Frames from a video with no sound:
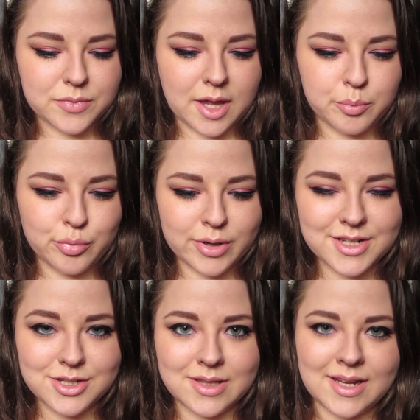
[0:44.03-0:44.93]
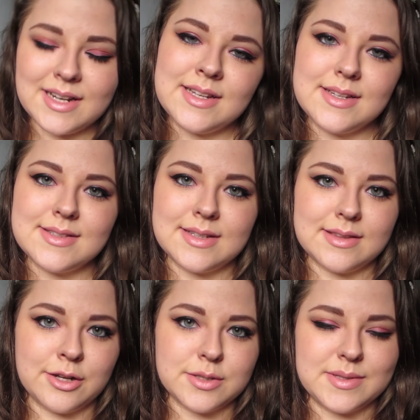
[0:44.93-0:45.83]
I'm pretty sure the idea is that
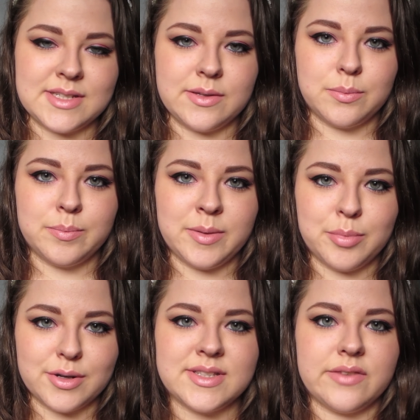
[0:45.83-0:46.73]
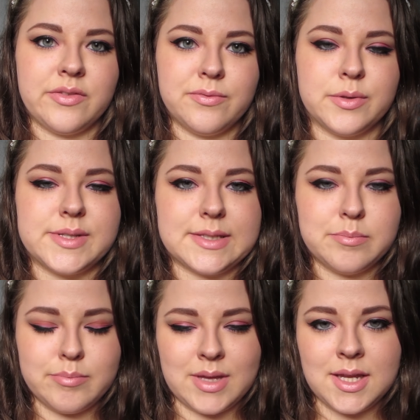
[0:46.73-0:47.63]
they are supposed to be books that have influenced
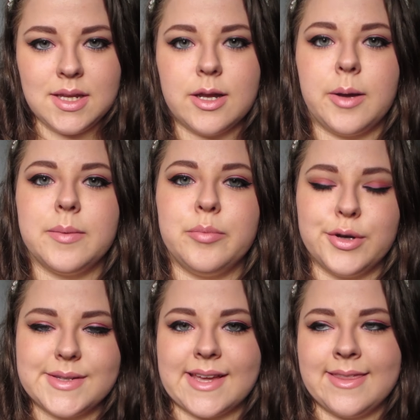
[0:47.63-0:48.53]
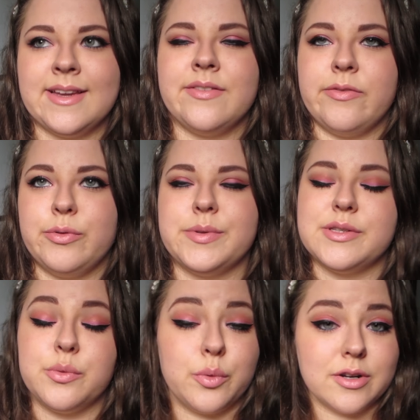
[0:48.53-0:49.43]
me, not books I think have
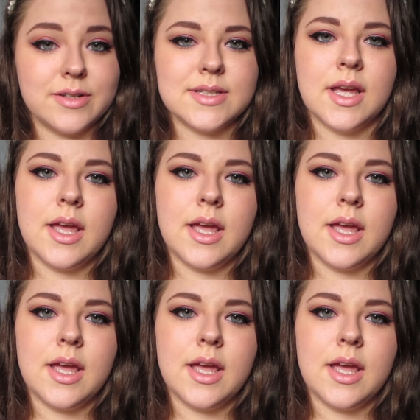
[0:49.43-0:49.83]
influenced the world.